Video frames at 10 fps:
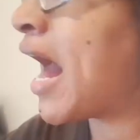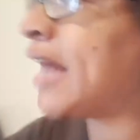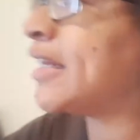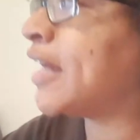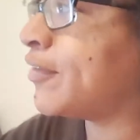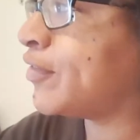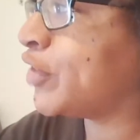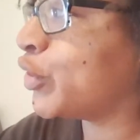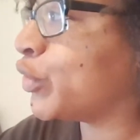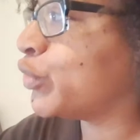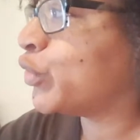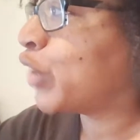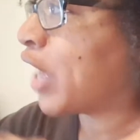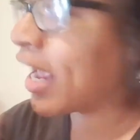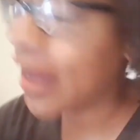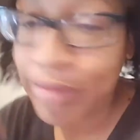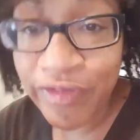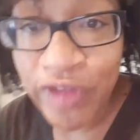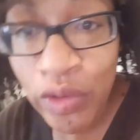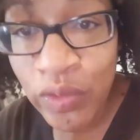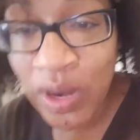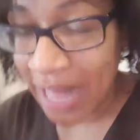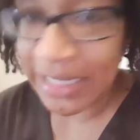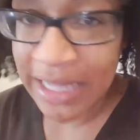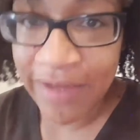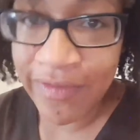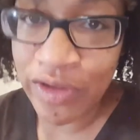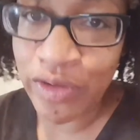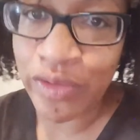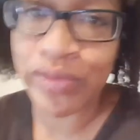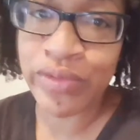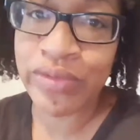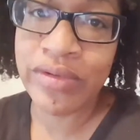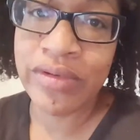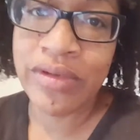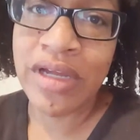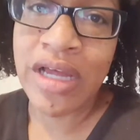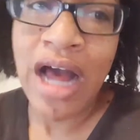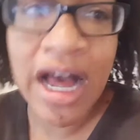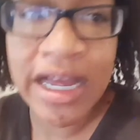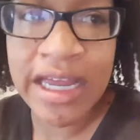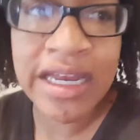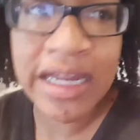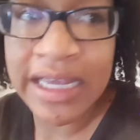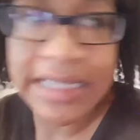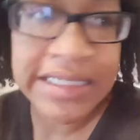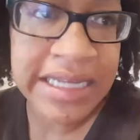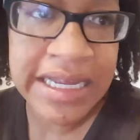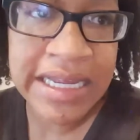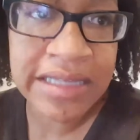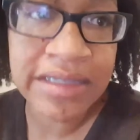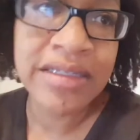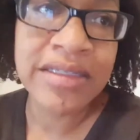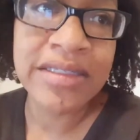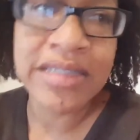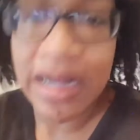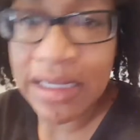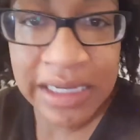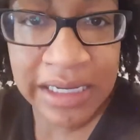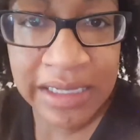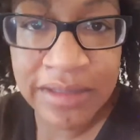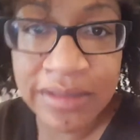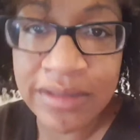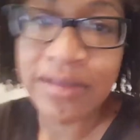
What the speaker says: I love you. Hang up the phone, I love you. Hugging and kissing, snuggling.